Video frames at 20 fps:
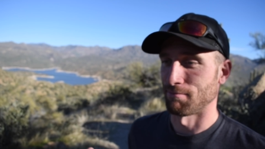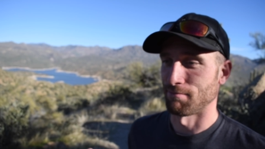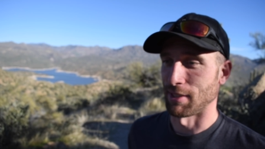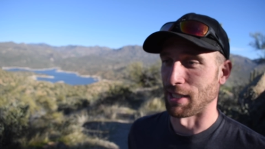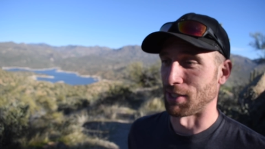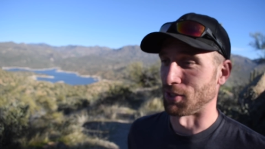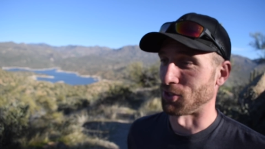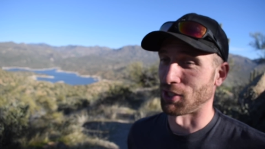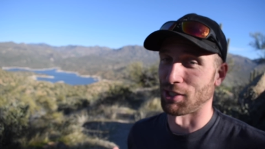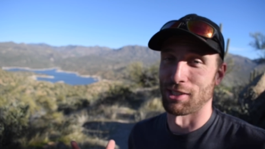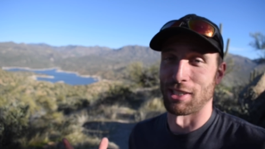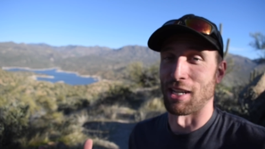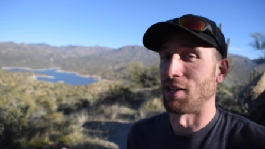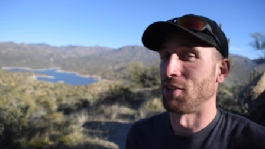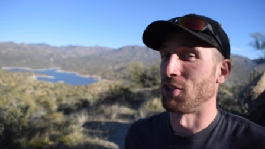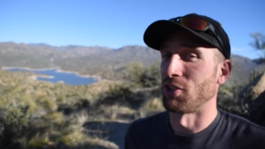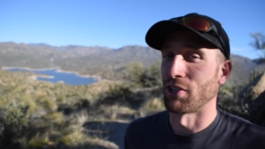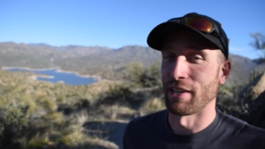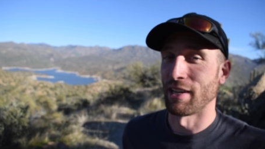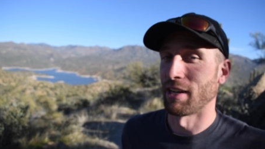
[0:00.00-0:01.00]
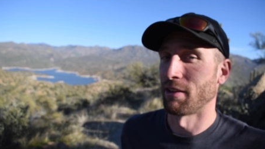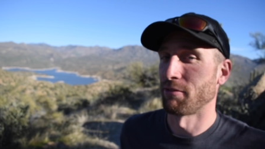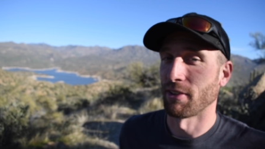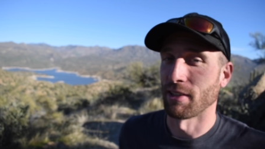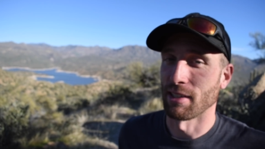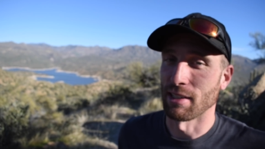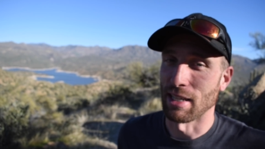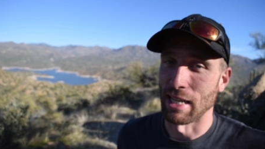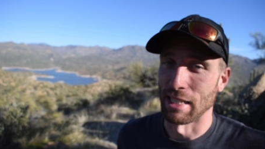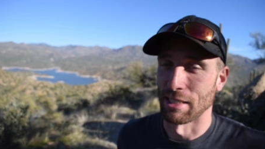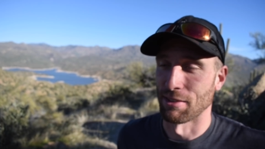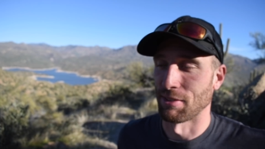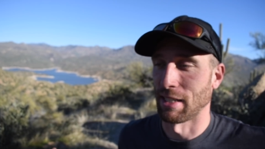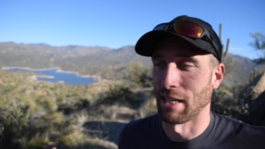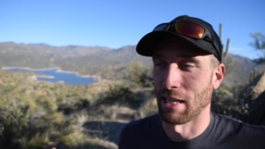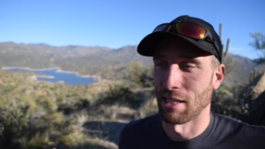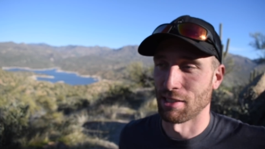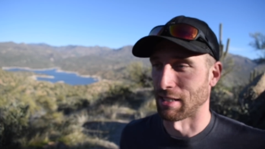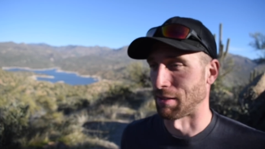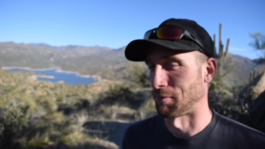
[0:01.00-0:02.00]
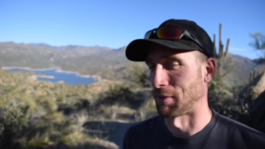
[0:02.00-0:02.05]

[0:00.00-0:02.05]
It's just under a different classification.